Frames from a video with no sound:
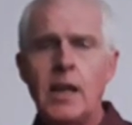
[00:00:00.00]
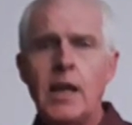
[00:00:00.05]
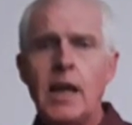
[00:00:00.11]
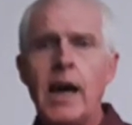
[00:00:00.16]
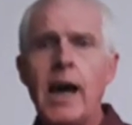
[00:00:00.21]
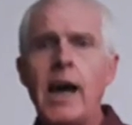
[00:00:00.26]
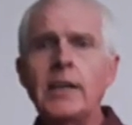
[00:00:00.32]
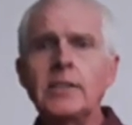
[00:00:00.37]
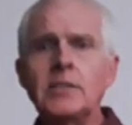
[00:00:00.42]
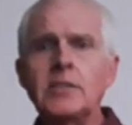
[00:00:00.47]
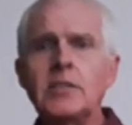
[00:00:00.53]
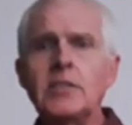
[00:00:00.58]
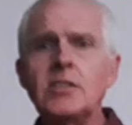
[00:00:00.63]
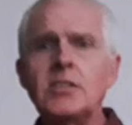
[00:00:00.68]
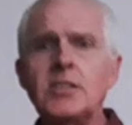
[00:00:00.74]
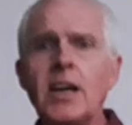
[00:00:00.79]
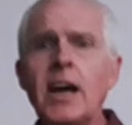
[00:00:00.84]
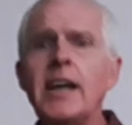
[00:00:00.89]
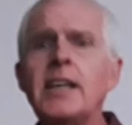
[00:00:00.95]
At the
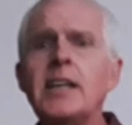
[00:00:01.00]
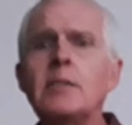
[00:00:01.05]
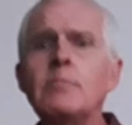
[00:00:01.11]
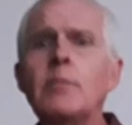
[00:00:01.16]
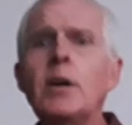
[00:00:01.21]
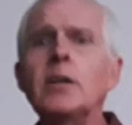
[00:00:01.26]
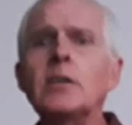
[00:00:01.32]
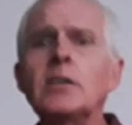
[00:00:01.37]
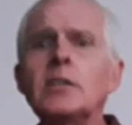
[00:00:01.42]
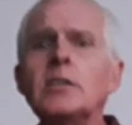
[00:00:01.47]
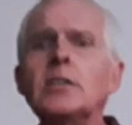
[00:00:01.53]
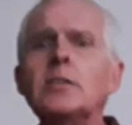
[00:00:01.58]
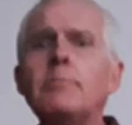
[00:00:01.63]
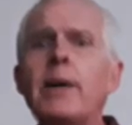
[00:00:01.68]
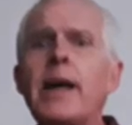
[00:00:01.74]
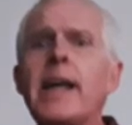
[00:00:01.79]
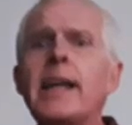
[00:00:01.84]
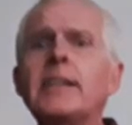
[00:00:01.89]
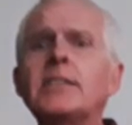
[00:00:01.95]
time Uncle
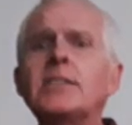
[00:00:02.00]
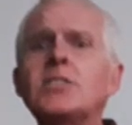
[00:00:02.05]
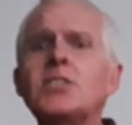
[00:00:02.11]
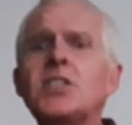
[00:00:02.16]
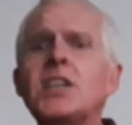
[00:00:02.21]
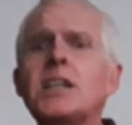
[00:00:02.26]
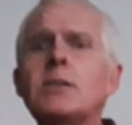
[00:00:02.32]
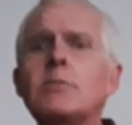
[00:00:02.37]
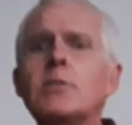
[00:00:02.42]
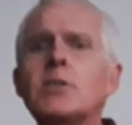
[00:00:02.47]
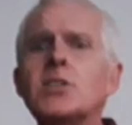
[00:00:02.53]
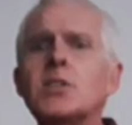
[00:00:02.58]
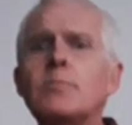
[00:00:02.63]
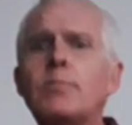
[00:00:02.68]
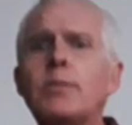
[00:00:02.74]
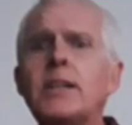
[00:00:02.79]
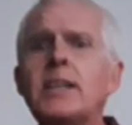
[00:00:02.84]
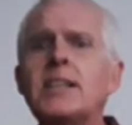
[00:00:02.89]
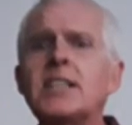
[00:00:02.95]
Benji was a
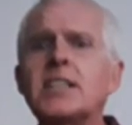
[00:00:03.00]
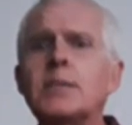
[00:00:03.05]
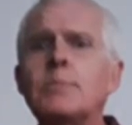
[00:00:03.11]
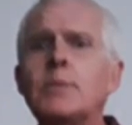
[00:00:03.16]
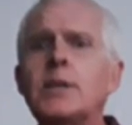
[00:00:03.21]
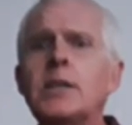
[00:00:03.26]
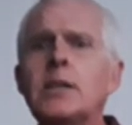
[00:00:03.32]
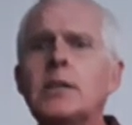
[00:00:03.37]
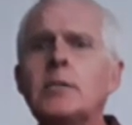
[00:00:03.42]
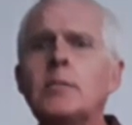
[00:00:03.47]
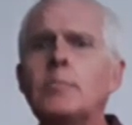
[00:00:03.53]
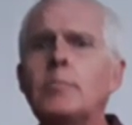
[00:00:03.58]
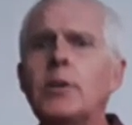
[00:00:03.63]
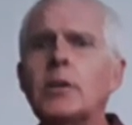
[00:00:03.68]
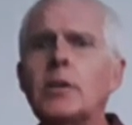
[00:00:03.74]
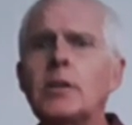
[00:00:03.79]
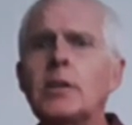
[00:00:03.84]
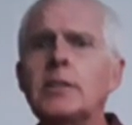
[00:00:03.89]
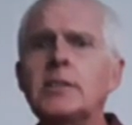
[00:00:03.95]
policeman in
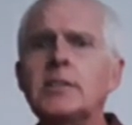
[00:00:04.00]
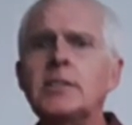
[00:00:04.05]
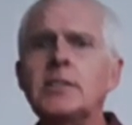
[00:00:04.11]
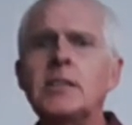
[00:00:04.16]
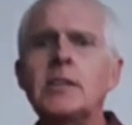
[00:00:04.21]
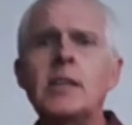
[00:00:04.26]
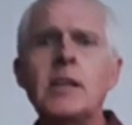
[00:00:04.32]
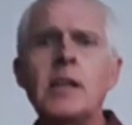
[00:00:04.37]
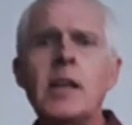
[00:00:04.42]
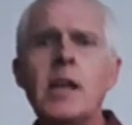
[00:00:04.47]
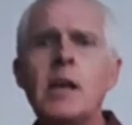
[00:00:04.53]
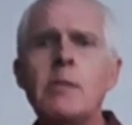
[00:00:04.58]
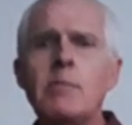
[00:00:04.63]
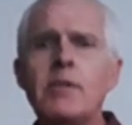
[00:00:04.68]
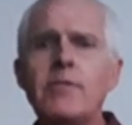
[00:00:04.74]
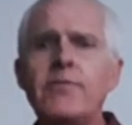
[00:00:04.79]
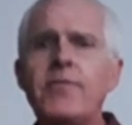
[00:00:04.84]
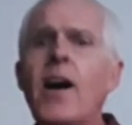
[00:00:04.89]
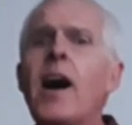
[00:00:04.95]
Brooklyn.
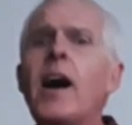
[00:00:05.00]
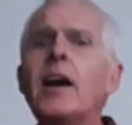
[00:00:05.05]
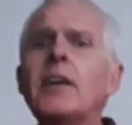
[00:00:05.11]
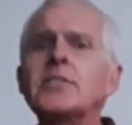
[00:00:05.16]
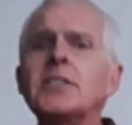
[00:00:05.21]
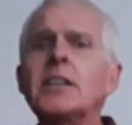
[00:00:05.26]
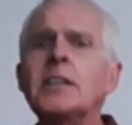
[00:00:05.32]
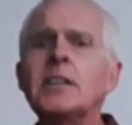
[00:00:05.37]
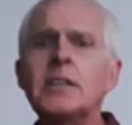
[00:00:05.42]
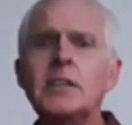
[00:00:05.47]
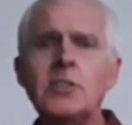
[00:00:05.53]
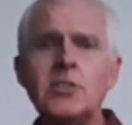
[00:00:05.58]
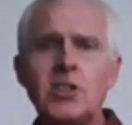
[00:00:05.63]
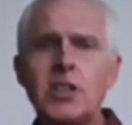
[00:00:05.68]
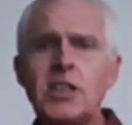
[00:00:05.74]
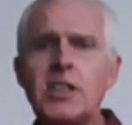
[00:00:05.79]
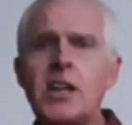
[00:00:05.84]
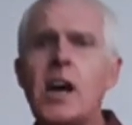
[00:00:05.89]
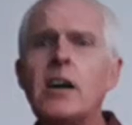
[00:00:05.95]
Me father,
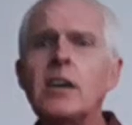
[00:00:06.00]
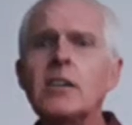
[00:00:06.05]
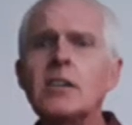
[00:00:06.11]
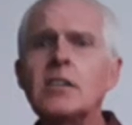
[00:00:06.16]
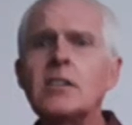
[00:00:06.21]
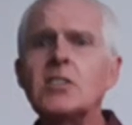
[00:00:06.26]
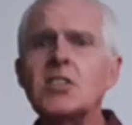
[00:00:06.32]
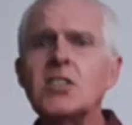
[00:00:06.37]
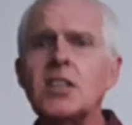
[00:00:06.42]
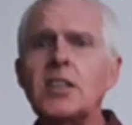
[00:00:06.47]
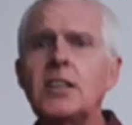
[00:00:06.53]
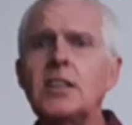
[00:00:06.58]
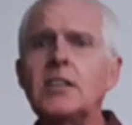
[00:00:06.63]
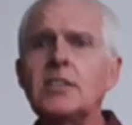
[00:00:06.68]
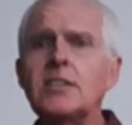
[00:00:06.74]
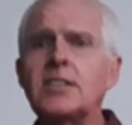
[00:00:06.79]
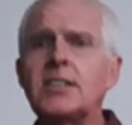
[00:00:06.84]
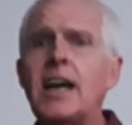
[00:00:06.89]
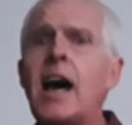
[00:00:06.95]
the youngest,
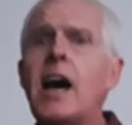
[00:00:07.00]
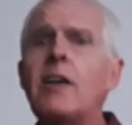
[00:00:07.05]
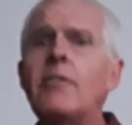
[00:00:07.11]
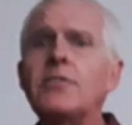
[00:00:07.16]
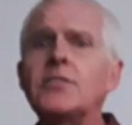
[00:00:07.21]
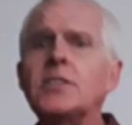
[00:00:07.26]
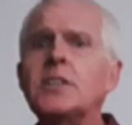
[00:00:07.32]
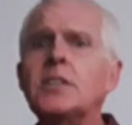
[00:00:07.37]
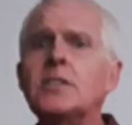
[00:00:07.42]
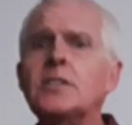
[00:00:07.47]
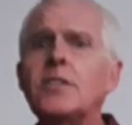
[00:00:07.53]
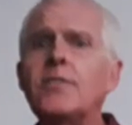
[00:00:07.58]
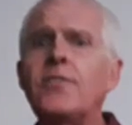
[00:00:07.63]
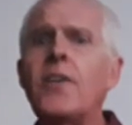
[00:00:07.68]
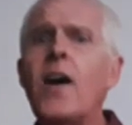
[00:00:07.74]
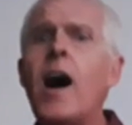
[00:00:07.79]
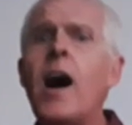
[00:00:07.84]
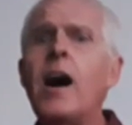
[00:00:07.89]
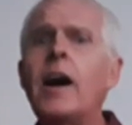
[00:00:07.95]
looked after the
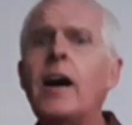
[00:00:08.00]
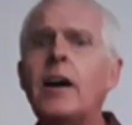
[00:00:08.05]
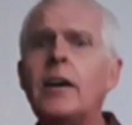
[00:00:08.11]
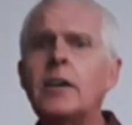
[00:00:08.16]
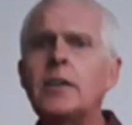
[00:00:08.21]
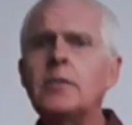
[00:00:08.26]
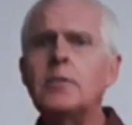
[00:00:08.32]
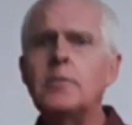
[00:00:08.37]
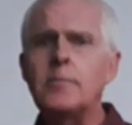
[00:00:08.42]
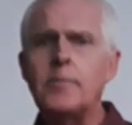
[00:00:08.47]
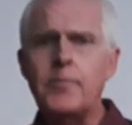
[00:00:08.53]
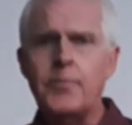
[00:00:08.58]
farm.